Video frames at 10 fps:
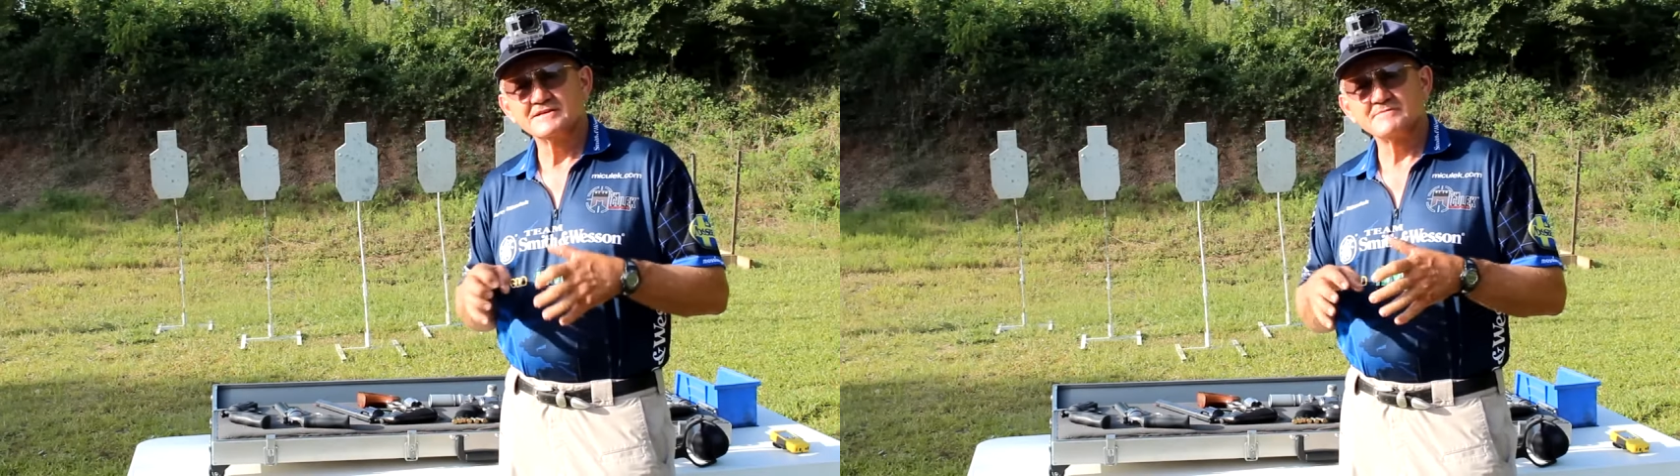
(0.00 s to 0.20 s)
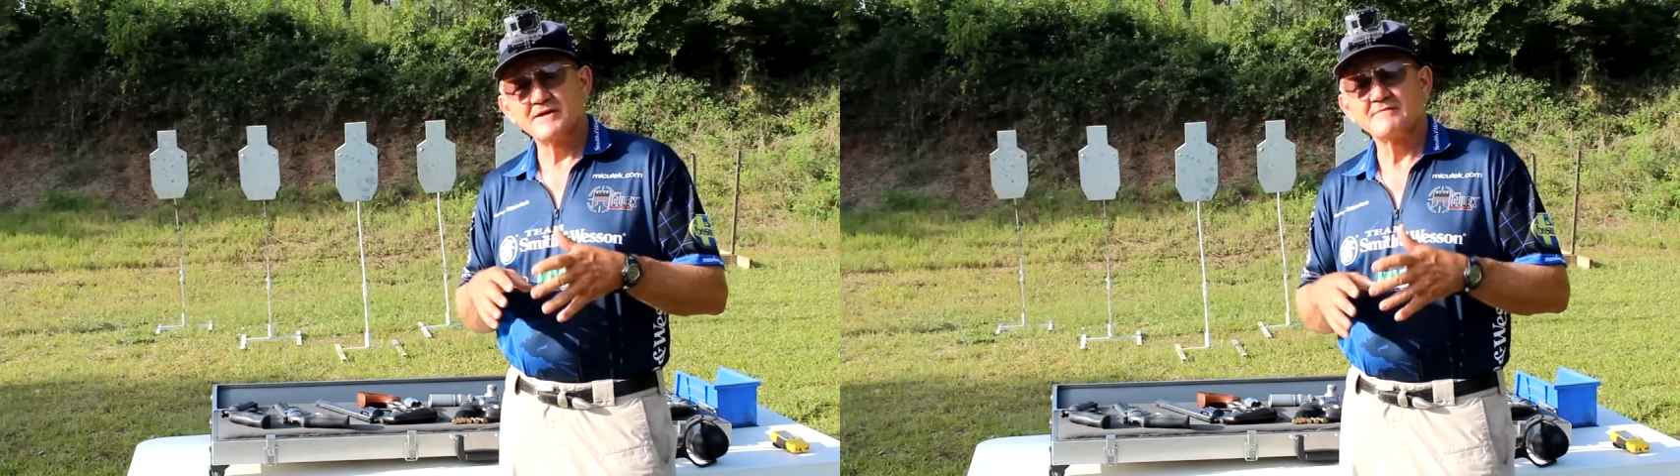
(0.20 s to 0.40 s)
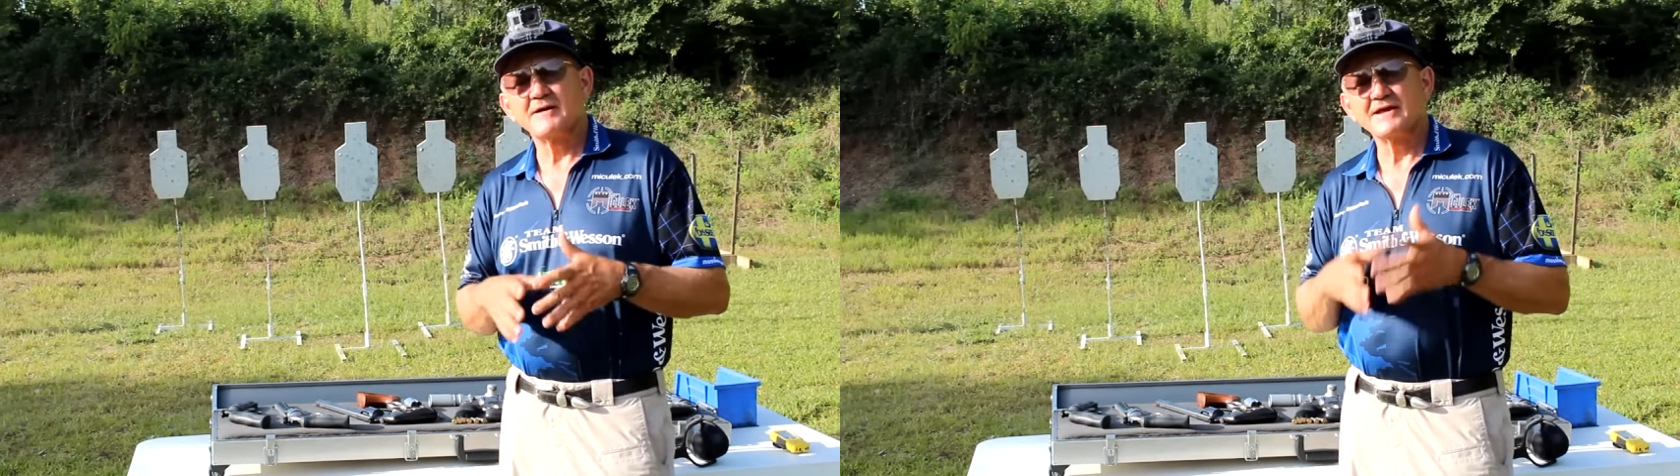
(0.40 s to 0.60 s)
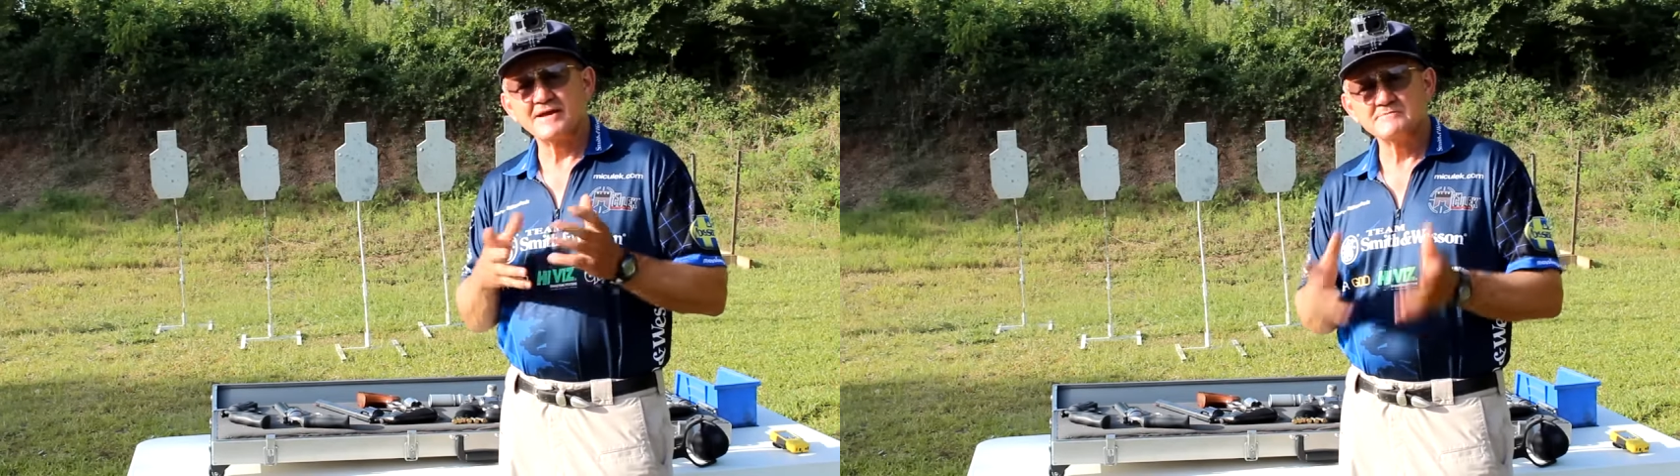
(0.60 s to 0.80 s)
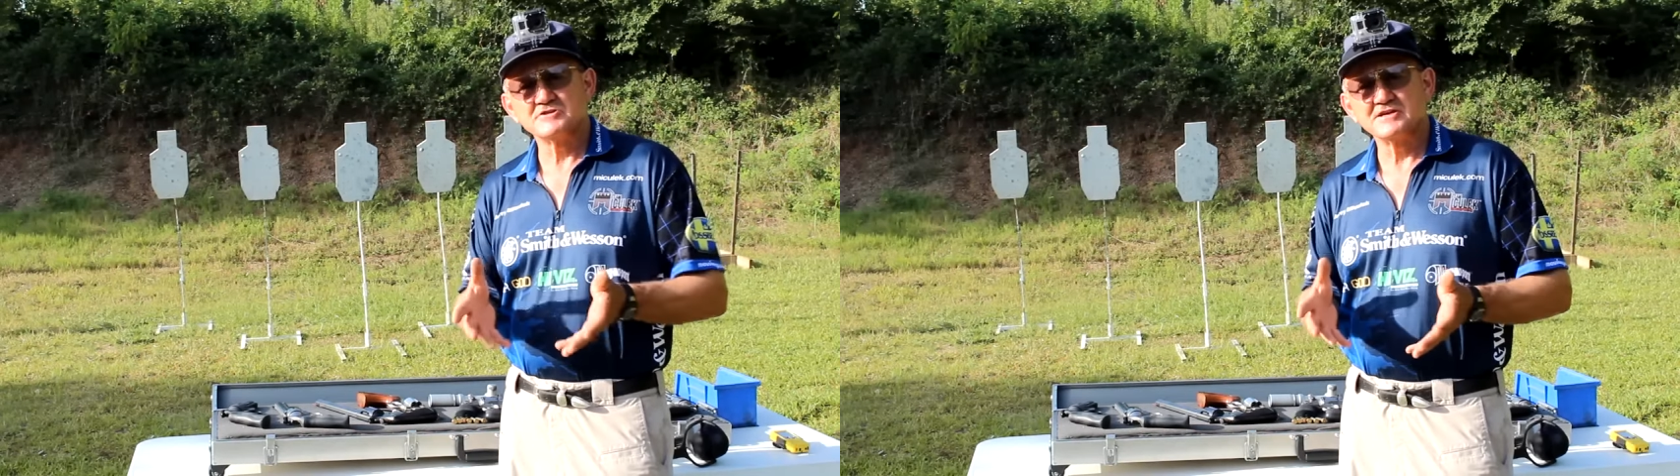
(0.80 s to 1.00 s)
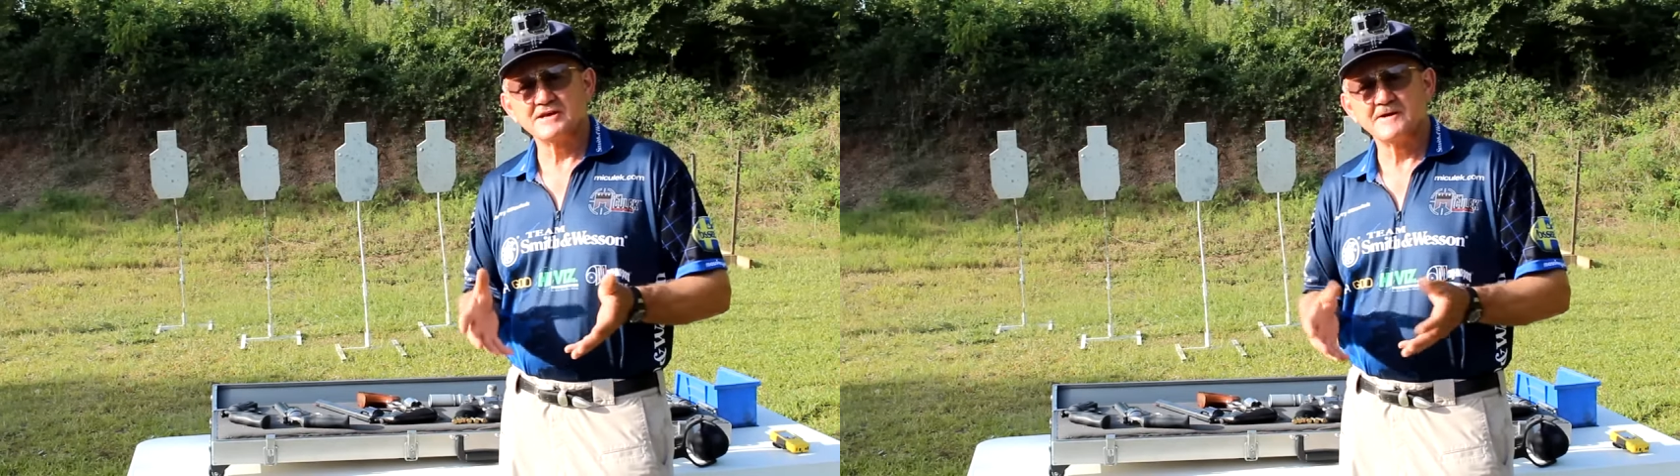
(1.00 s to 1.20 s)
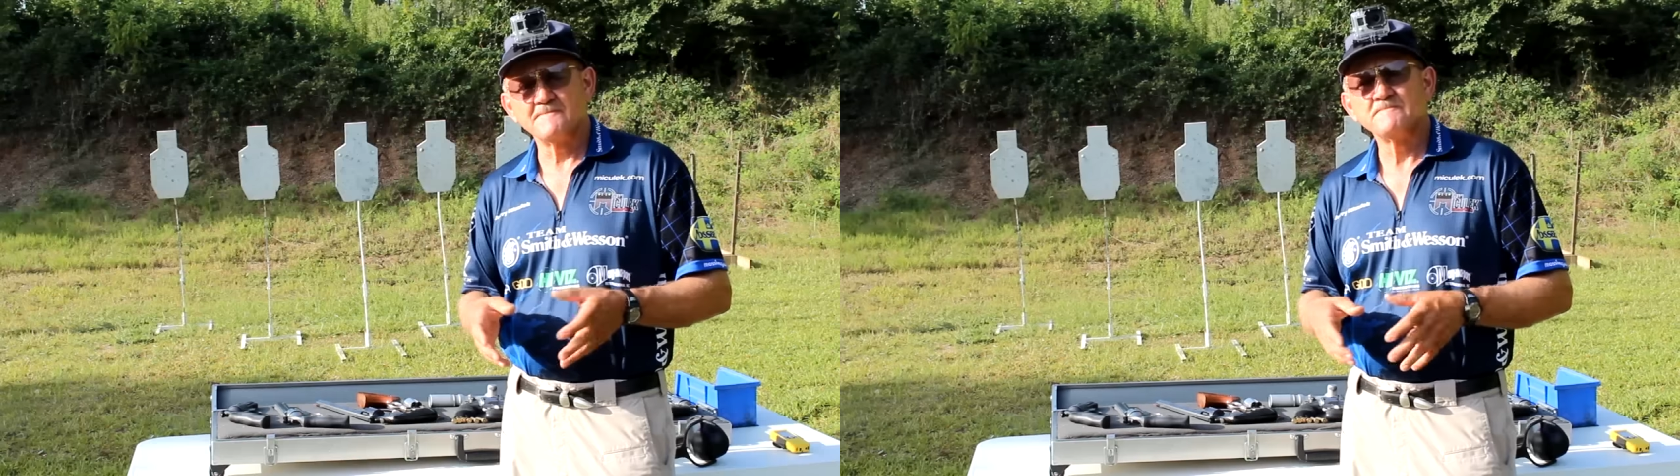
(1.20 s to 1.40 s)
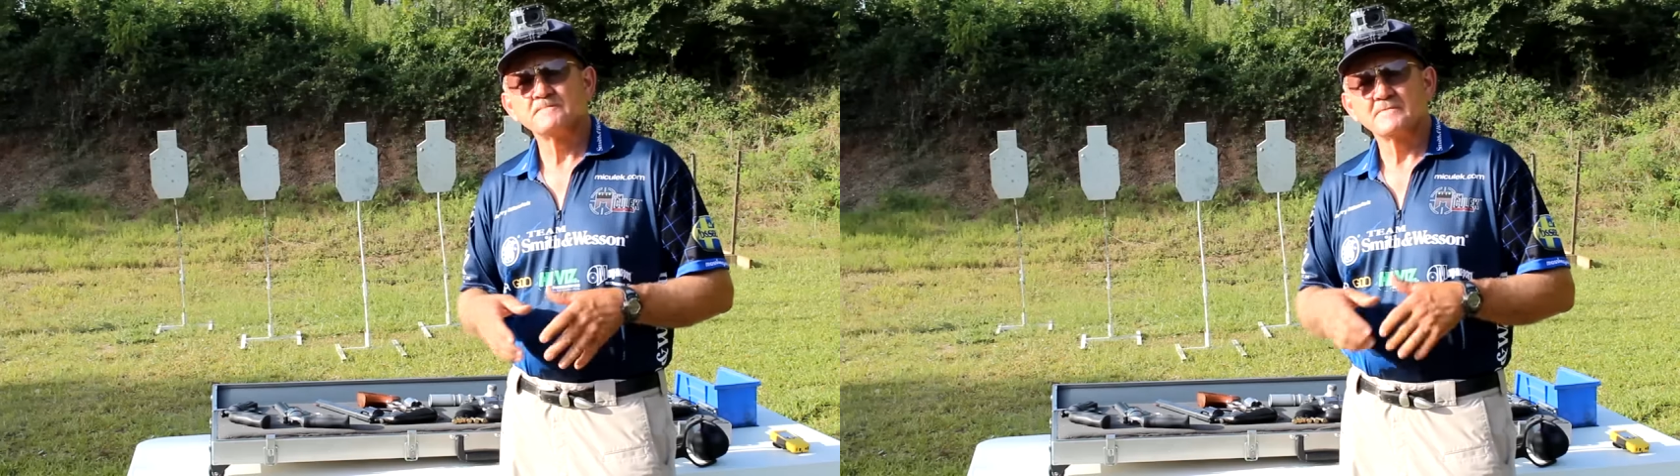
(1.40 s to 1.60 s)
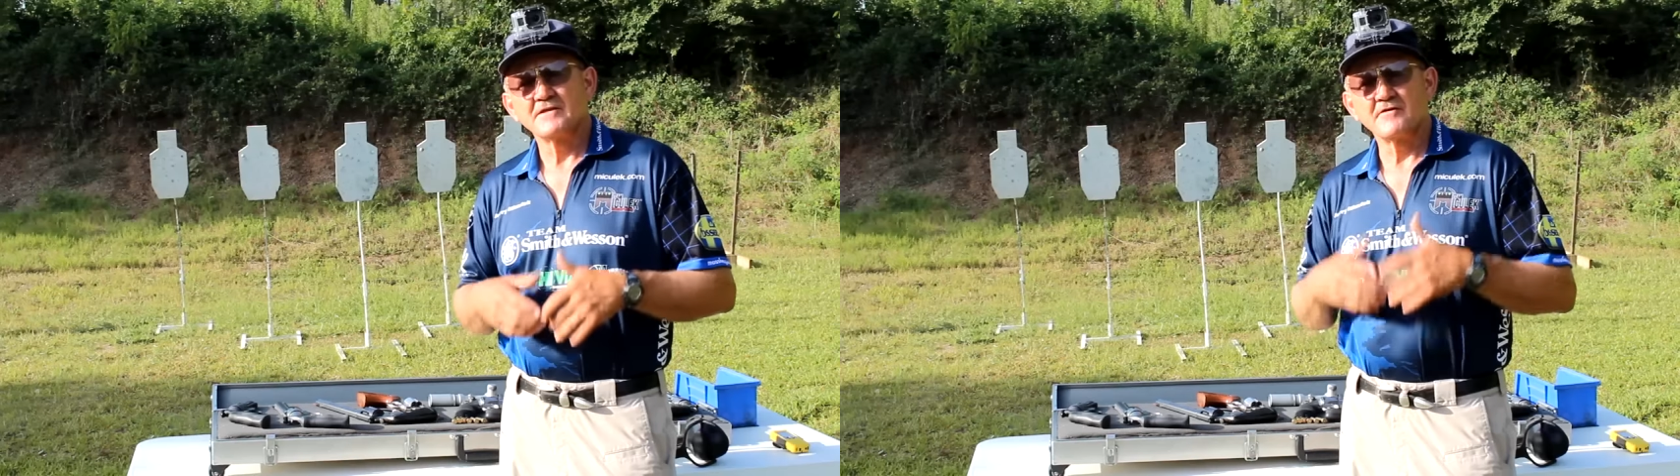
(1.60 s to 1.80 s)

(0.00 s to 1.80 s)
These are made by MGM.